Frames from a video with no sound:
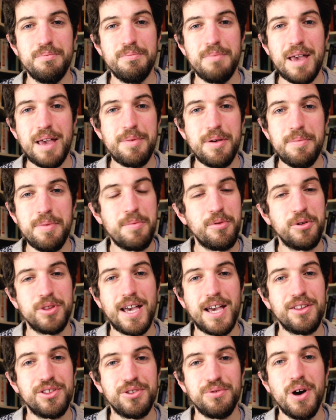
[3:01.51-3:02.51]
maybe a bit more
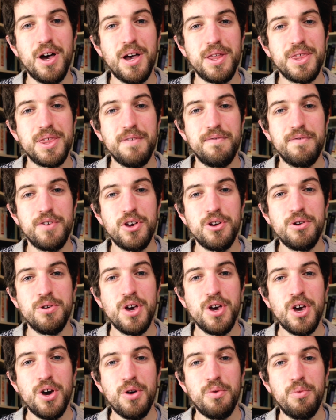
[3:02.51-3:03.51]
down to earth, if you
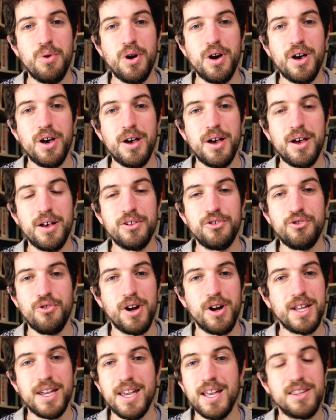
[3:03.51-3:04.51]
were
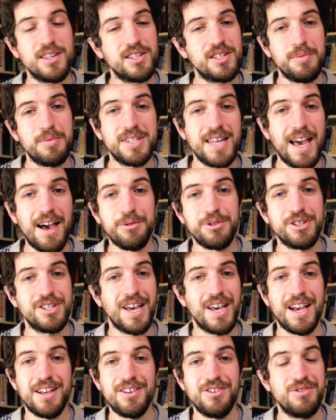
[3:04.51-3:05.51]
trying to get to someone's house
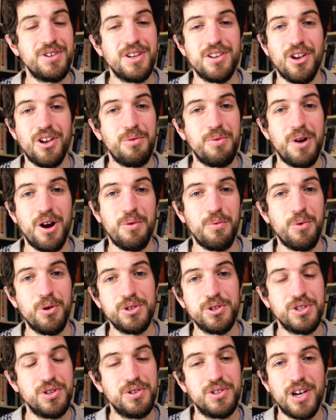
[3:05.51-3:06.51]
and you didn't know where it
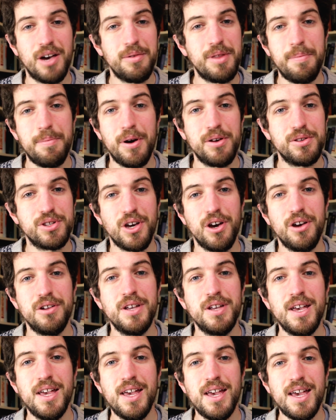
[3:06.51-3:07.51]
was, you'd type their postcode
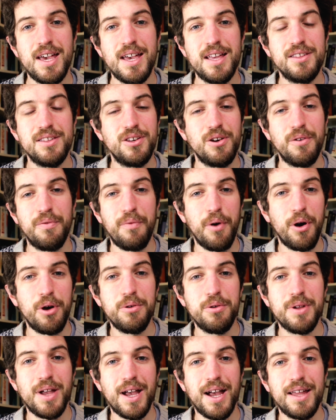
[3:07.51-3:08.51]
into your
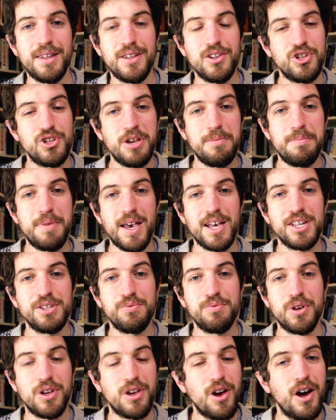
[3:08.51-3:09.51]
phone and the
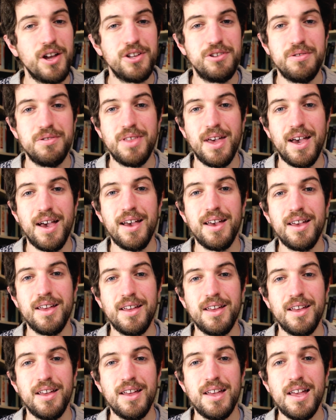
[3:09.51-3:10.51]
GPS would guide you there.
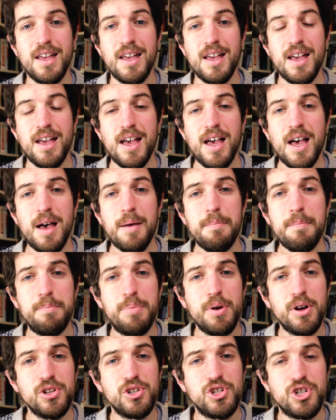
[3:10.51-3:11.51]

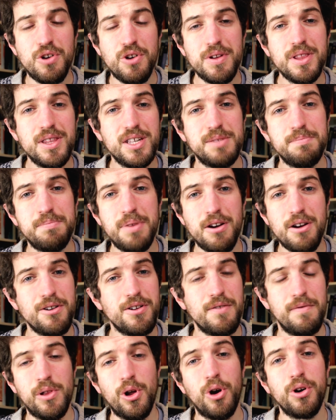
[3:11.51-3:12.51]
But during this period
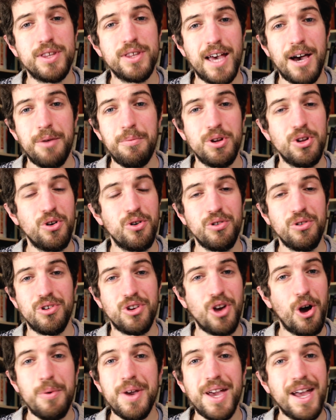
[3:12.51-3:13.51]
of lockdown, we're not
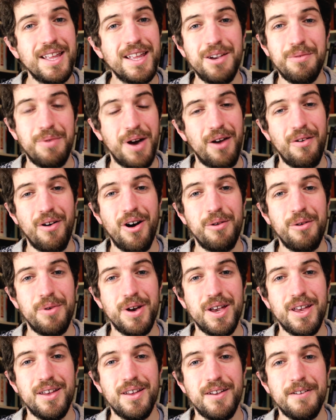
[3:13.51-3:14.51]
going anywhere, are
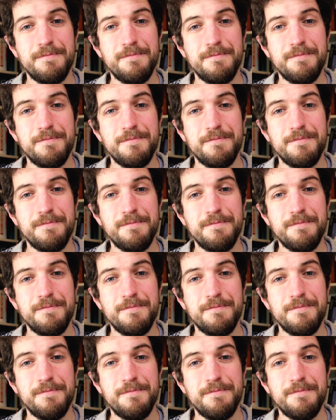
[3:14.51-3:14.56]
we?